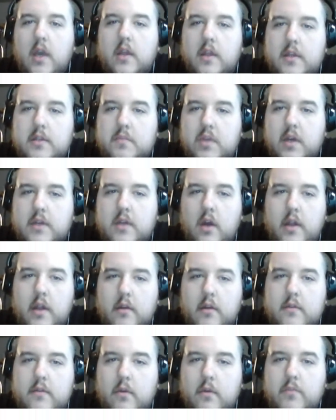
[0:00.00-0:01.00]
This is because, unlike
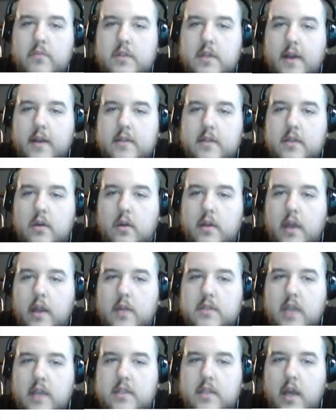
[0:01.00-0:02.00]
goose, the word moose did not exist in early
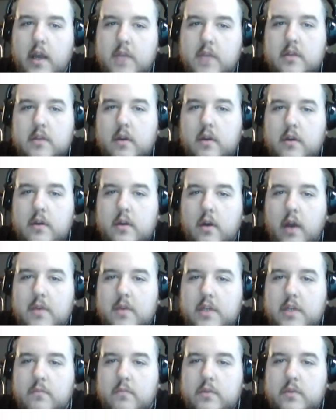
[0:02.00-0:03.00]
Anglo-Saxon times, so it couldn't undergo
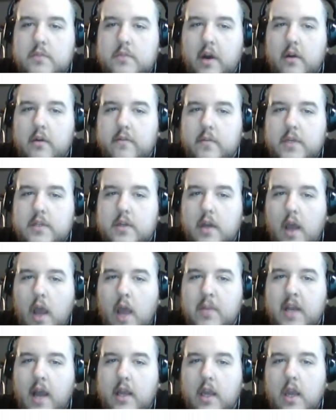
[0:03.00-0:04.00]
immutation. Moose was borrowed from Eastern Abenaki, and
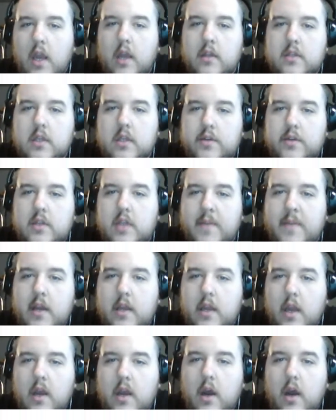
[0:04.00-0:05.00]
the 1600s
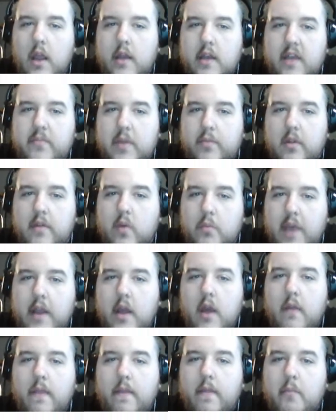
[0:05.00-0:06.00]
the Abenaki are a native people of Quebec,
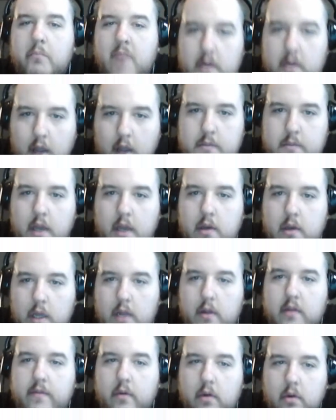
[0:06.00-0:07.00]
the Maritimes, and New
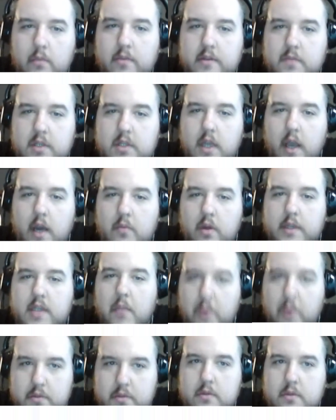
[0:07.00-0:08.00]
England, for whom this suggested animal is a
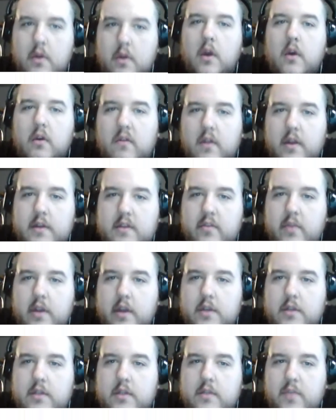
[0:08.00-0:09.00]
moose. Over the
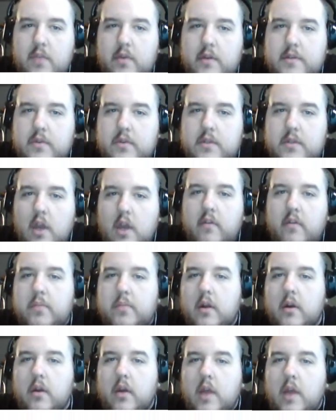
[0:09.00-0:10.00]
years, as people using mooses for the
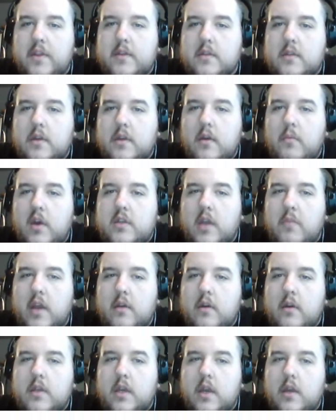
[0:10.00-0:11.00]
plural, but this is such much a
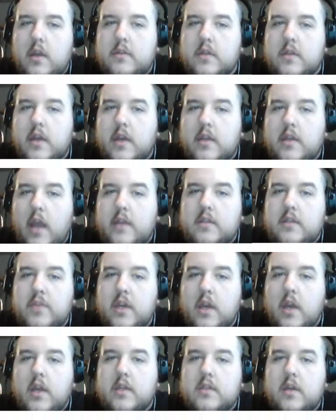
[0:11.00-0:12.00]
minority usage that it has to be
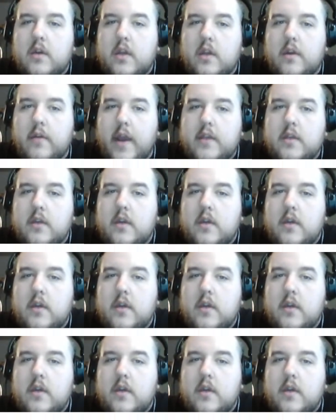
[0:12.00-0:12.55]
considered incorrect.